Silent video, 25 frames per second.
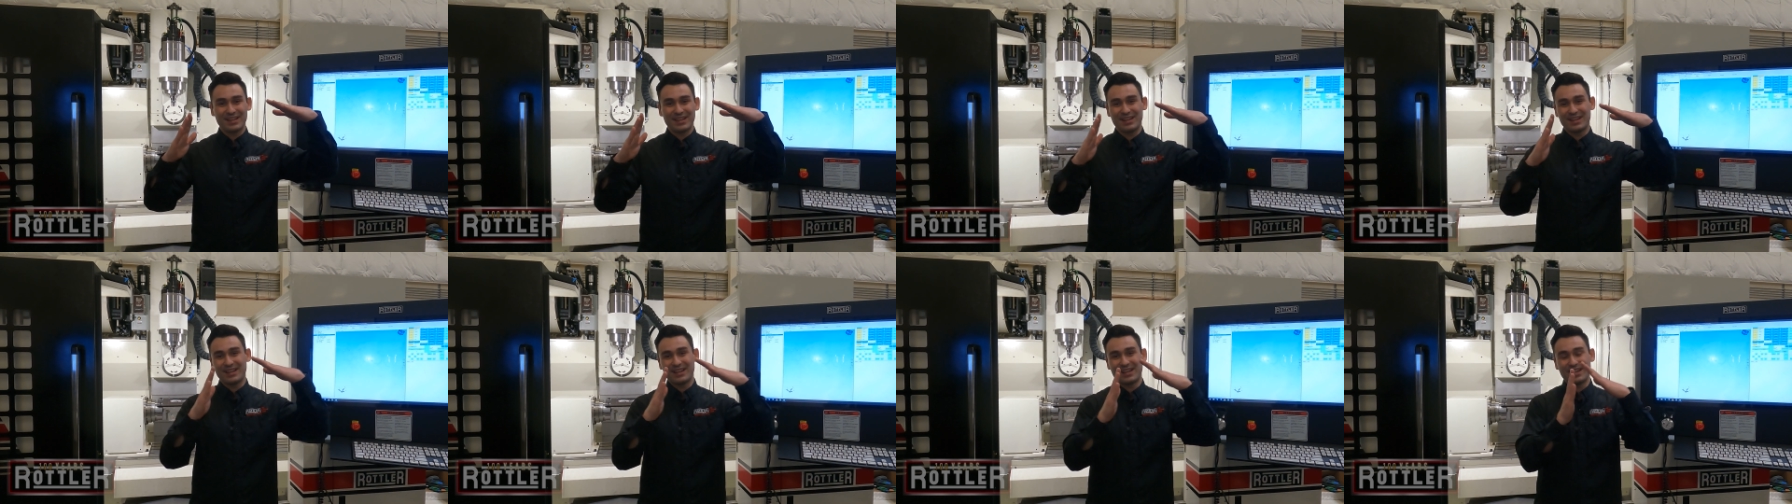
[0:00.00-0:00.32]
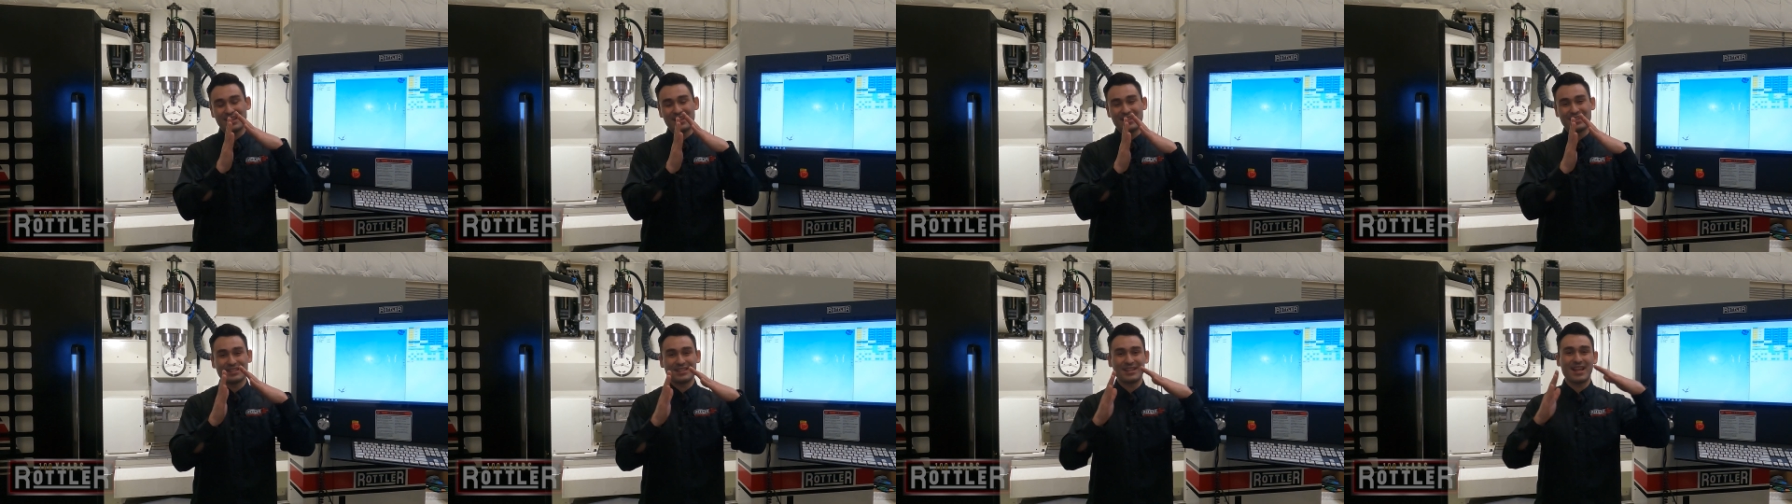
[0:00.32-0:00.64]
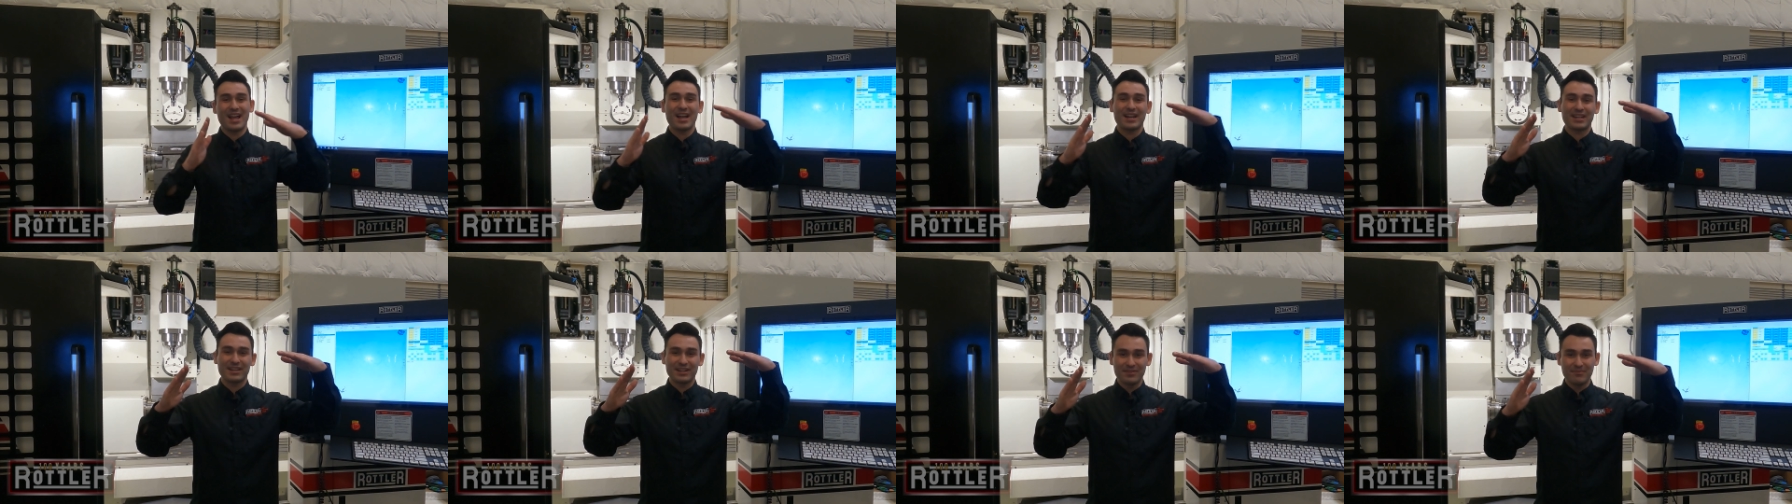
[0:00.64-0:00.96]
uh, is
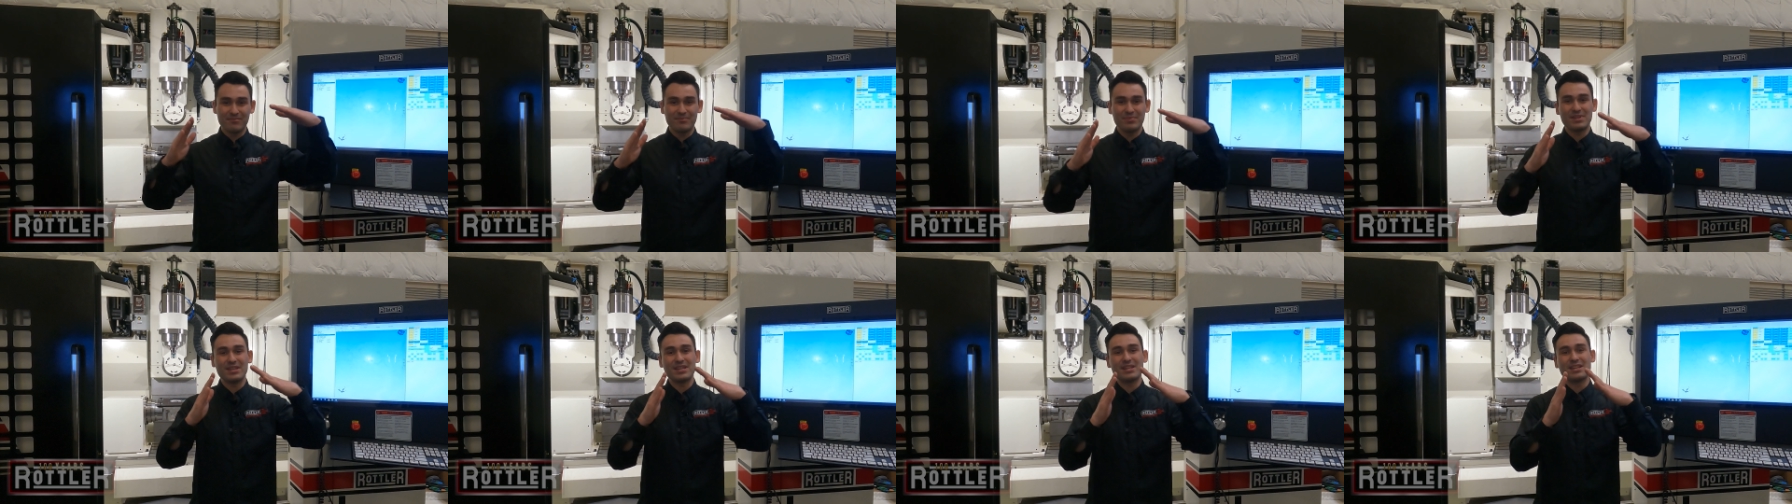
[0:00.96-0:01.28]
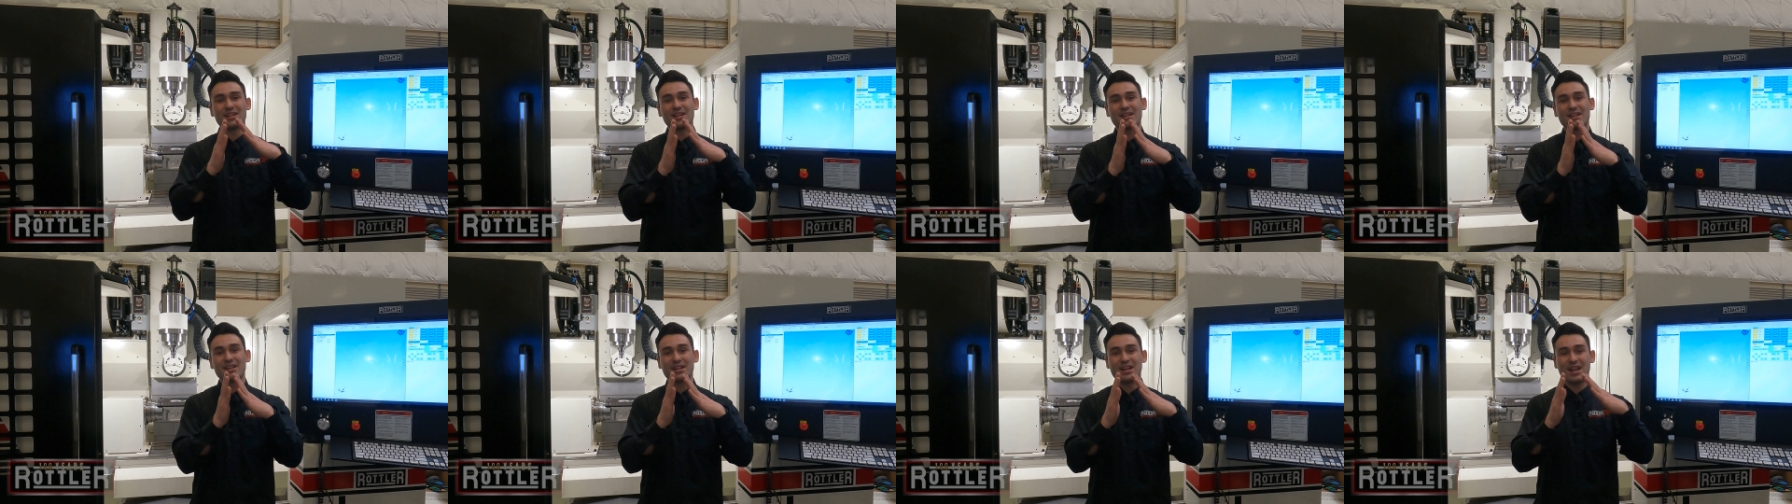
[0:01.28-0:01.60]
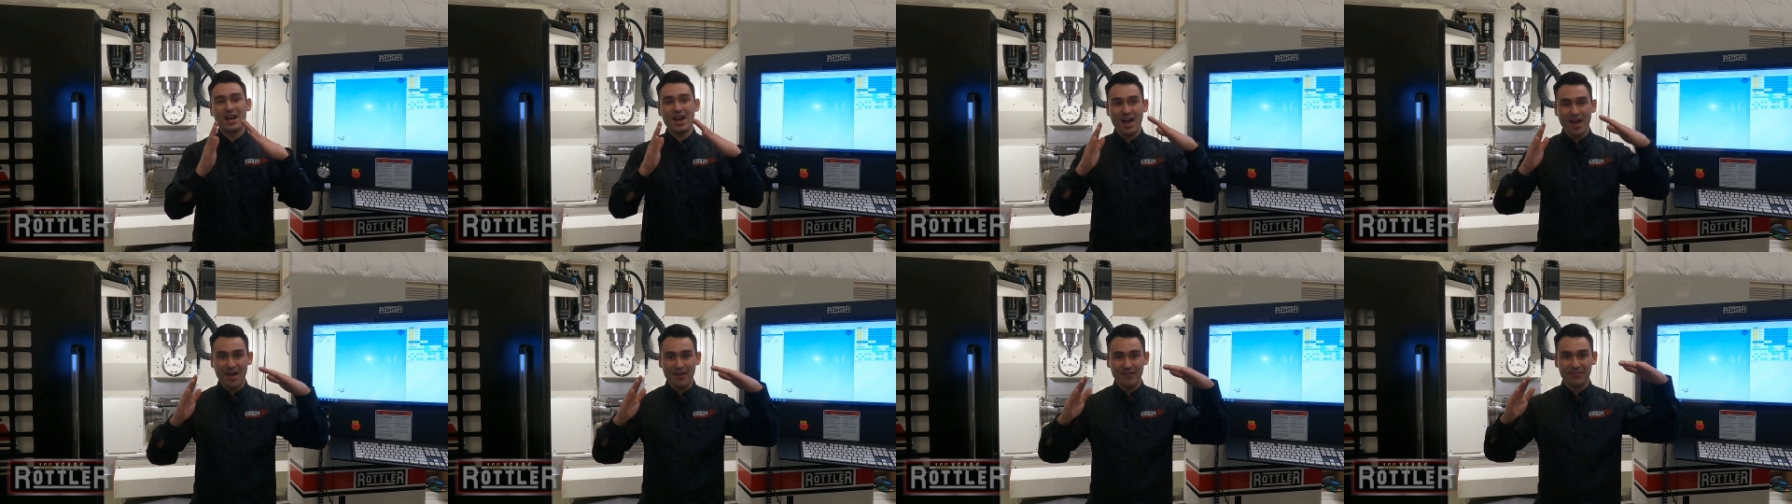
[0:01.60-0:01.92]
not going to be
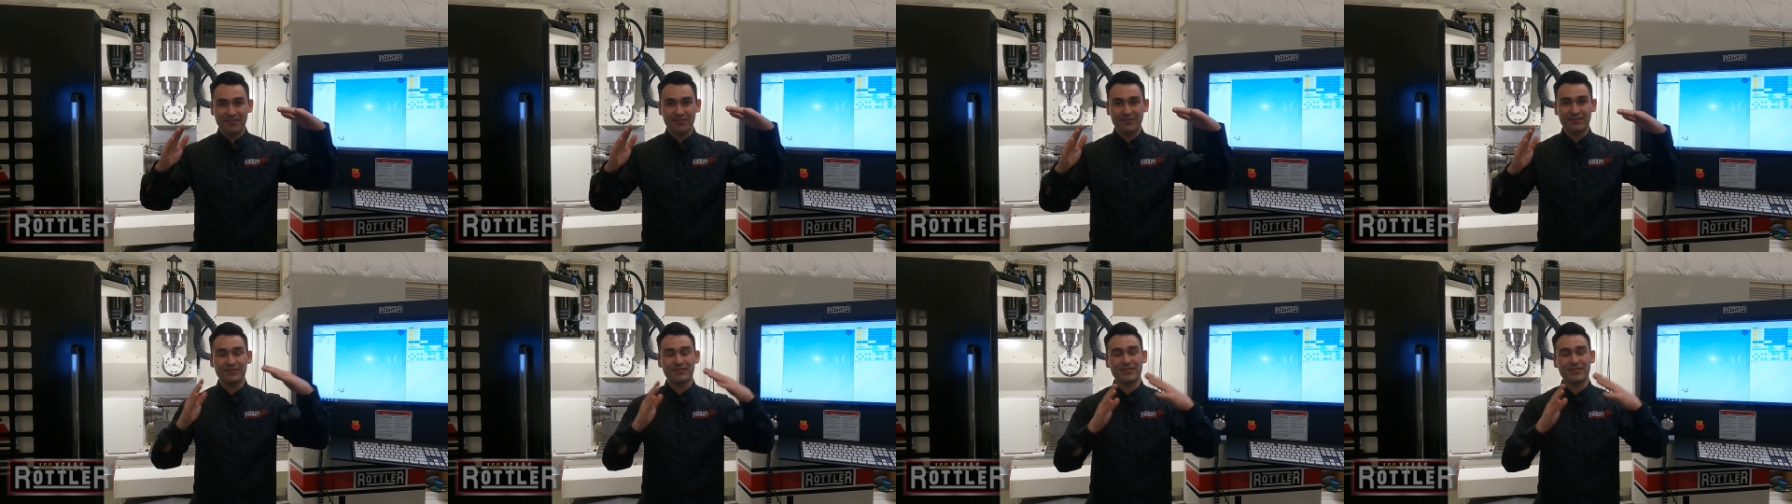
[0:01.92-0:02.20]
enough.